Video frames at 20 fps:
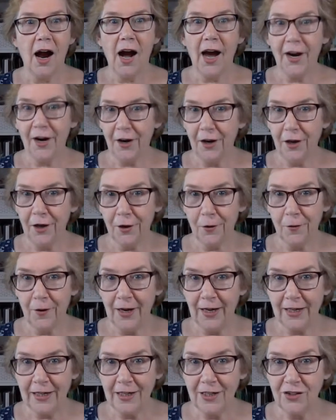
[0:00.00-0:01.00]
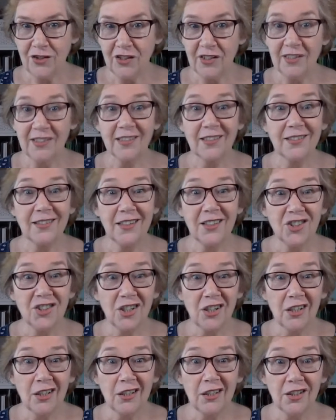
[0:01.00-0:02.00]
I don't like white kitchens because they
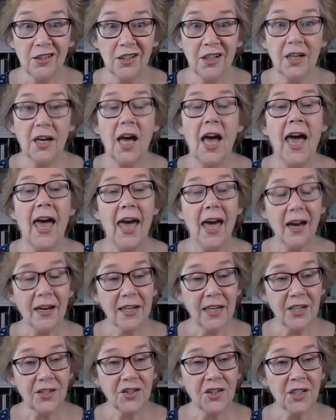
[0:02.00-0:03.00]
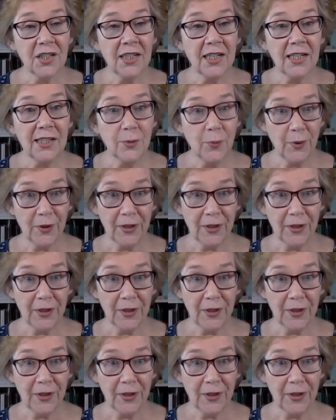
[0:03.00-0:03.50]
show the dirt our kitchen is a